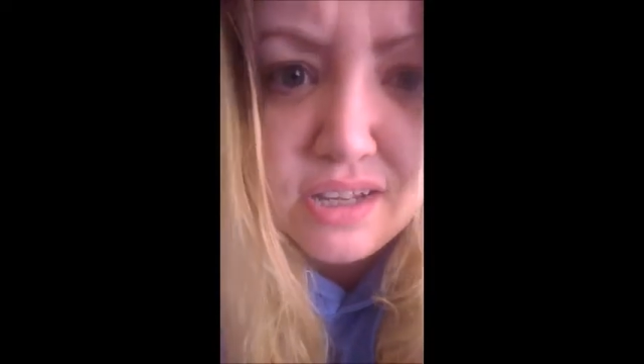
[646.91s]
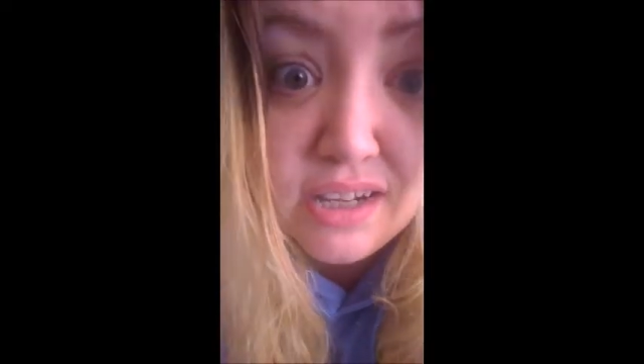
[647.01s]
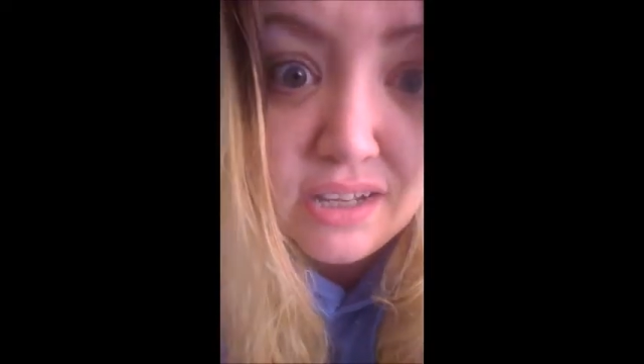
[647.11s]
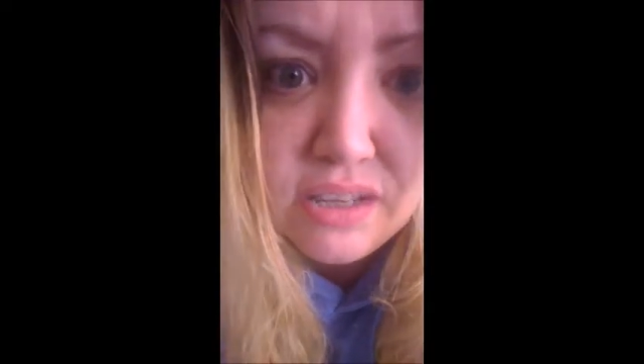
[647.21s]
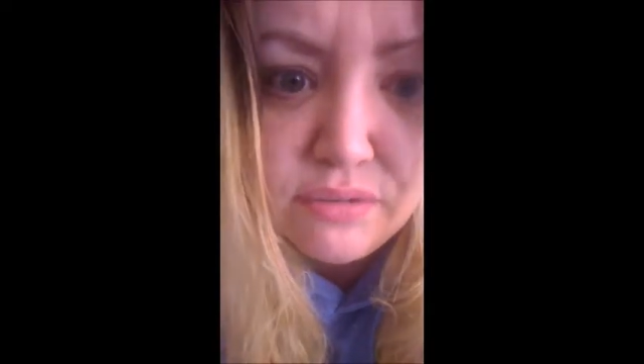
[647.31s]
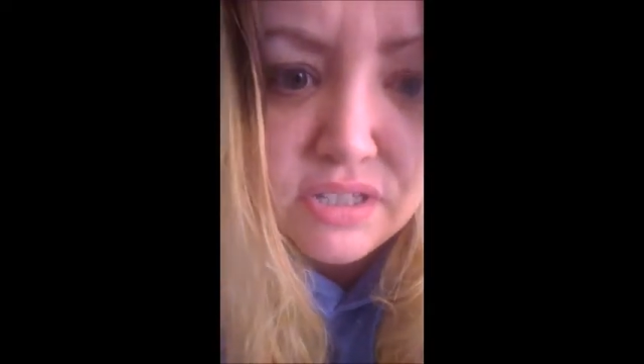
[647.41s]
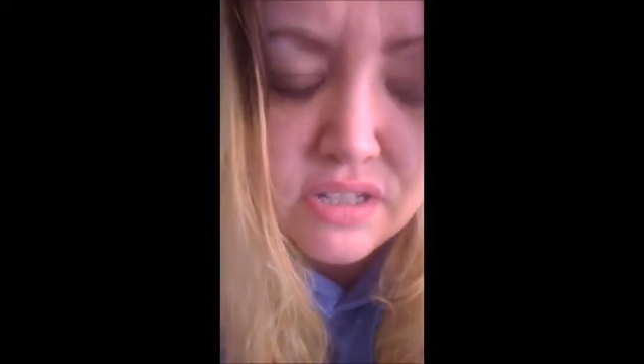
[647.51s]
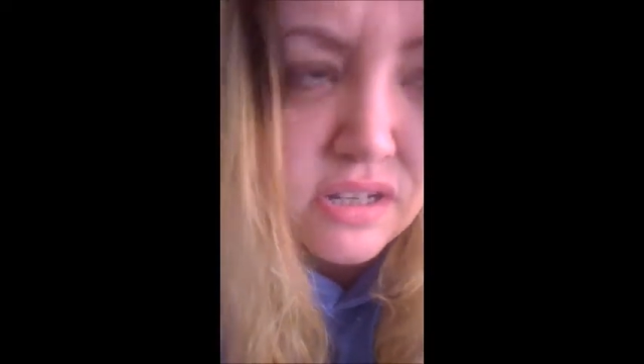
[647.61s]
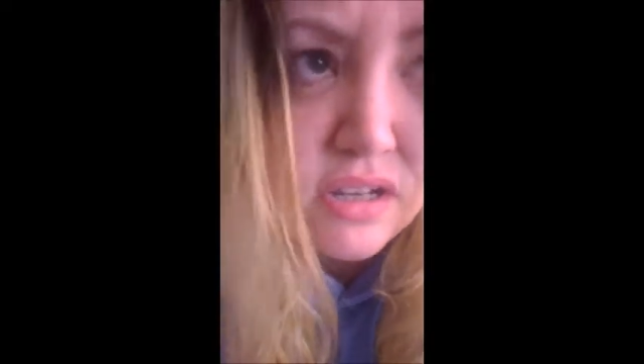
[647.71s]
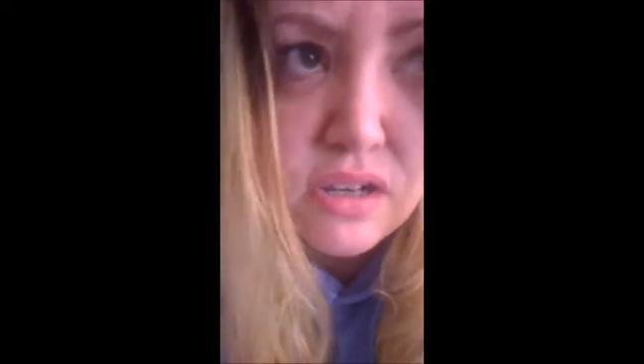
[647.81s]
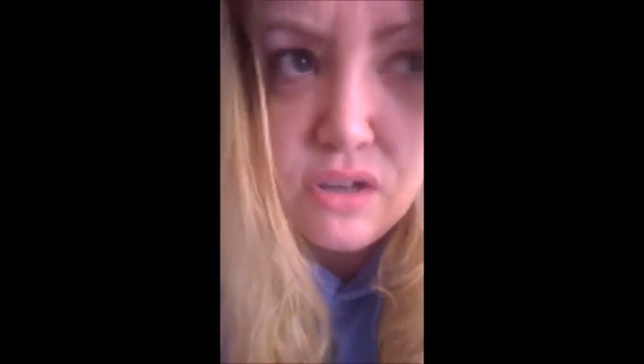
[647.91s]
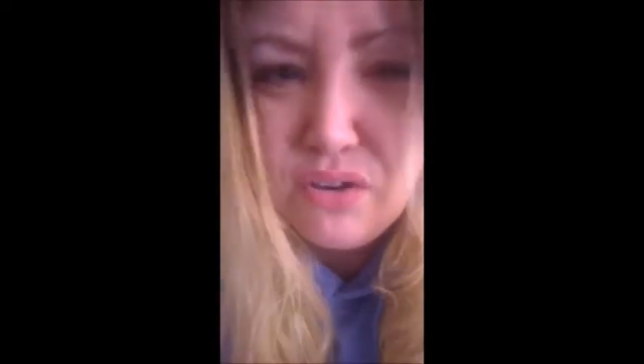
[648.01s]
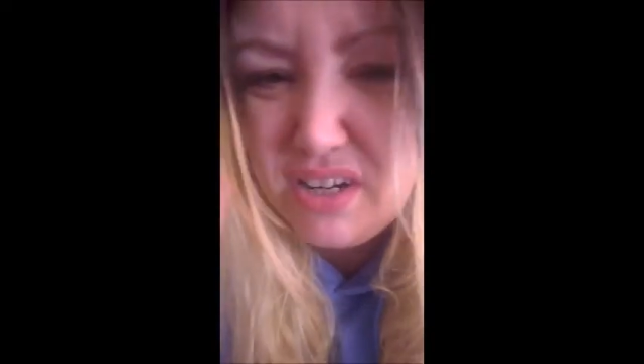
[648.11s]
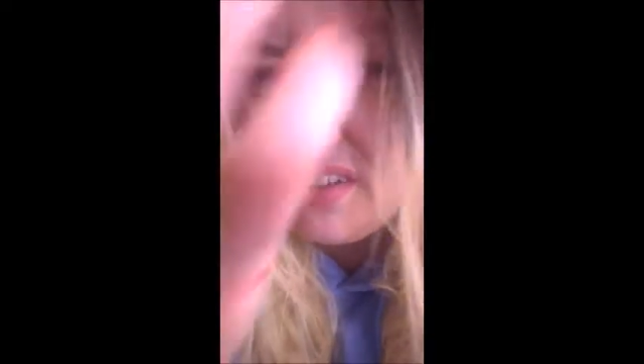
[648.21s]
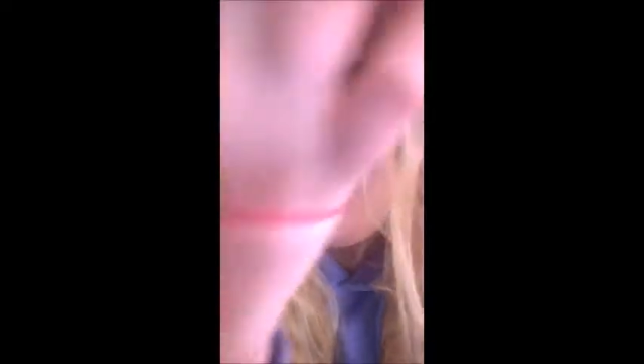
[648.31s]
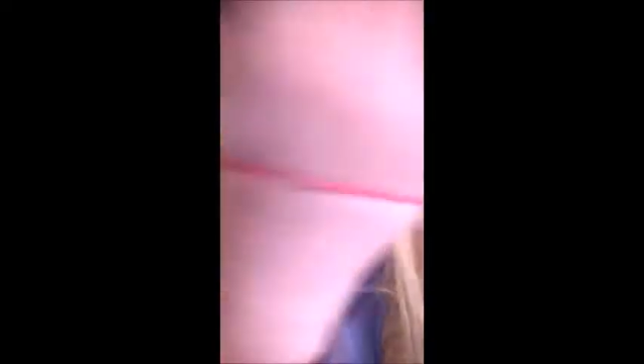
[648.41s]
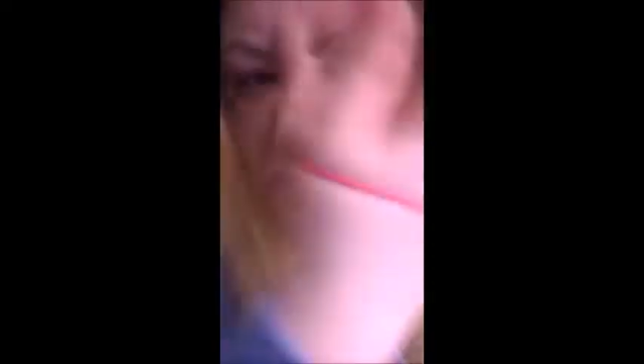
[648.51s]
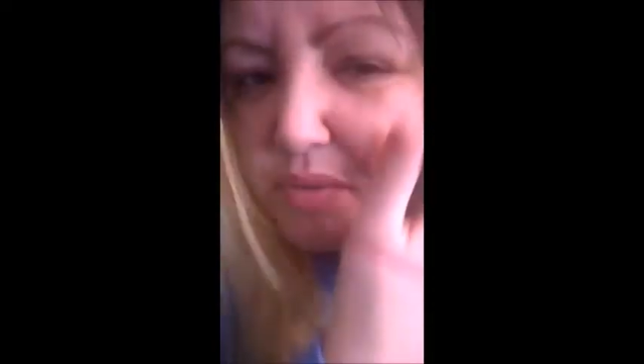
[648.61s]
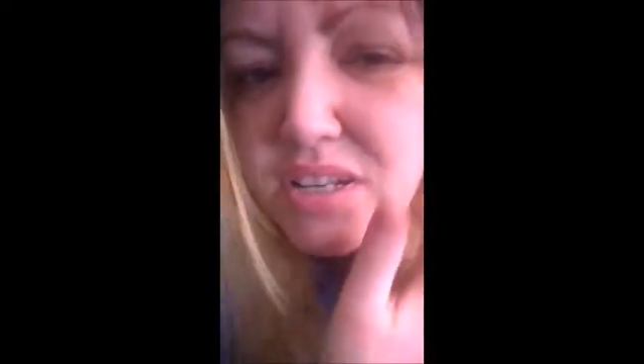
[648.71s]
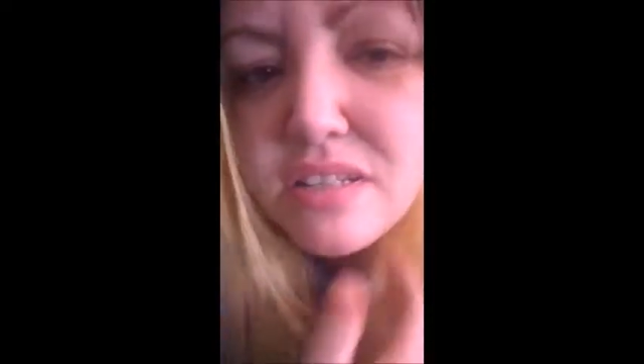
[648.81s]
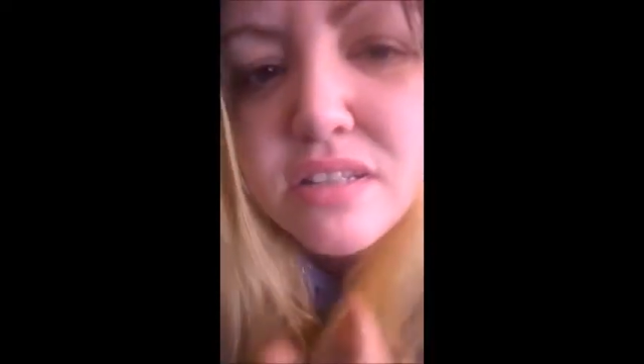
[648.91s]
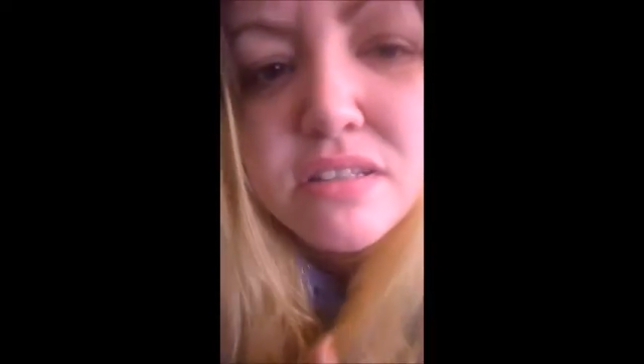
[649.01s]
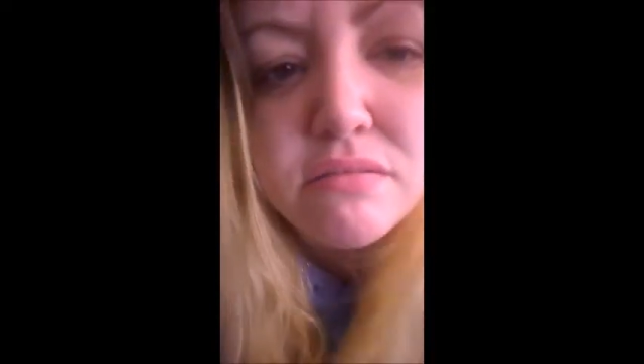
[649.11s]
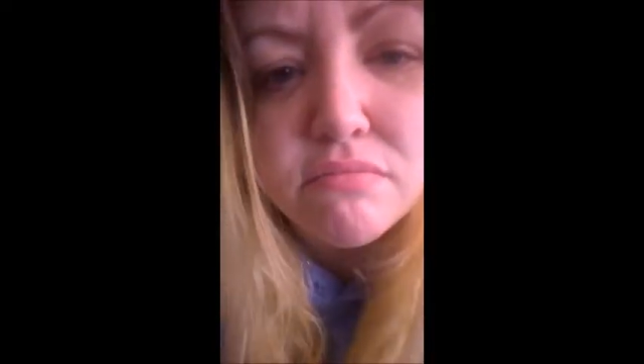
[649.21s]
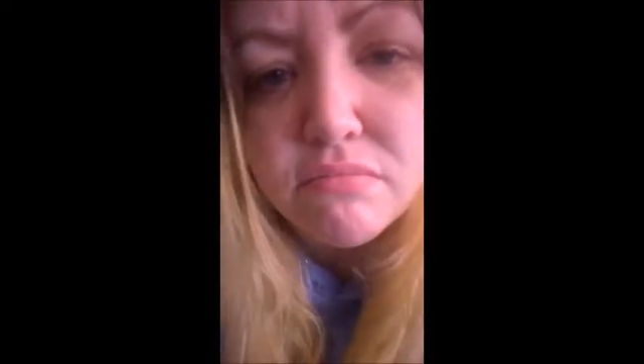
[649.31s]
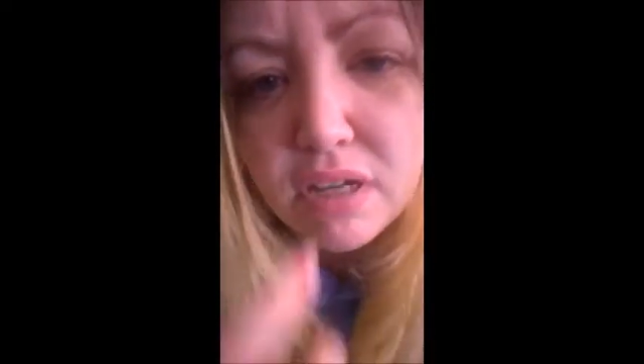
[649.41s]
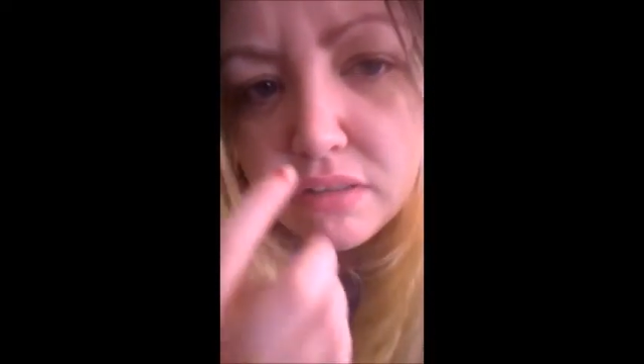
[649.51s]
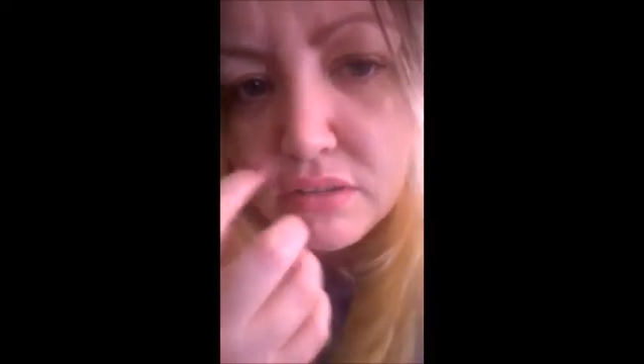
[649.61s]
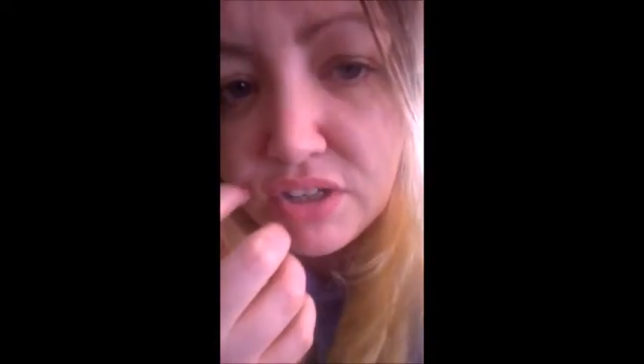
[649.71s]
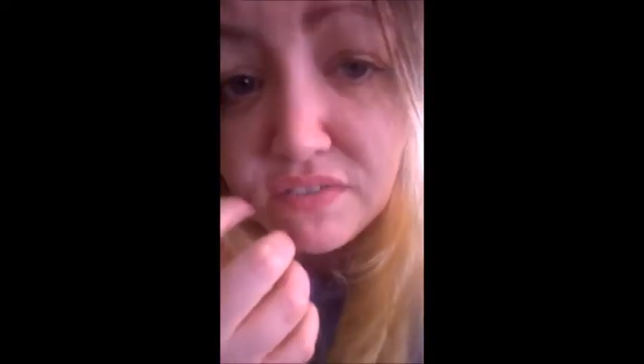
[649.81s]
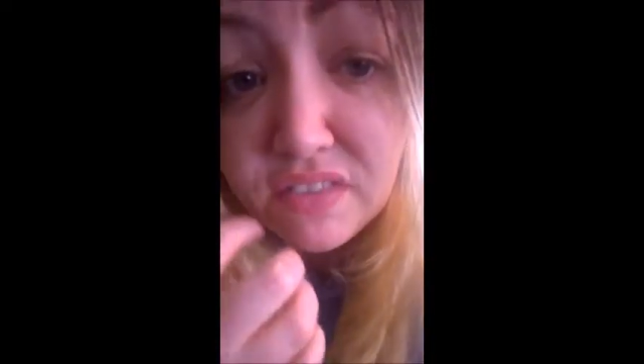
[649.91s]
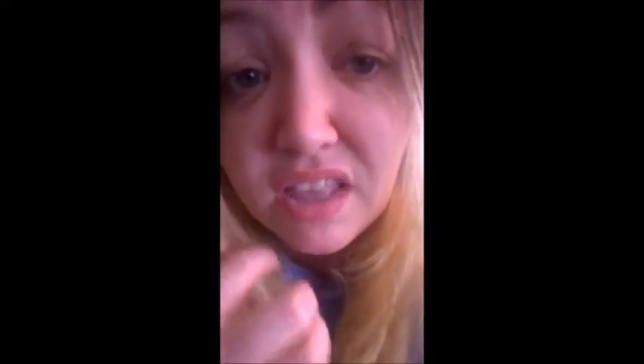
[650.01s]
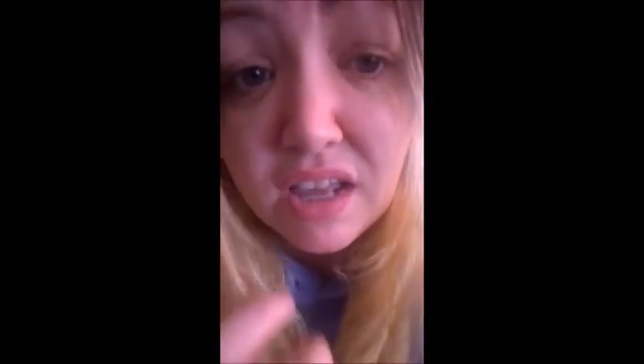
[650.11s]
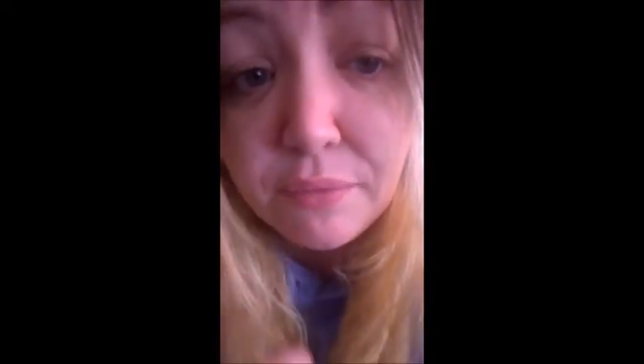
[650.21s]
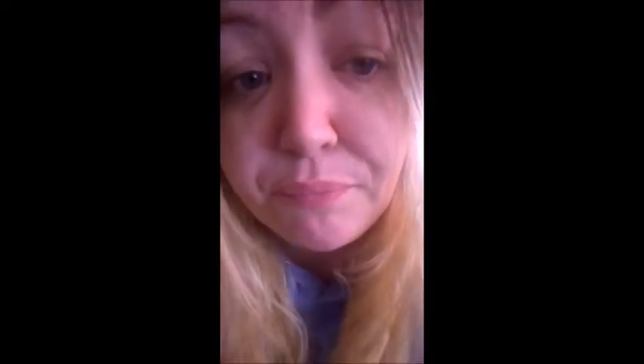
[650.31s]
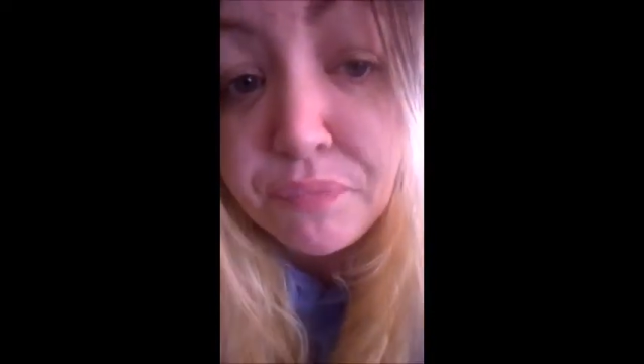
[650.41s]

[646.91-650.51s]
Luckily, it was only like 5 minutes. Well, not even that.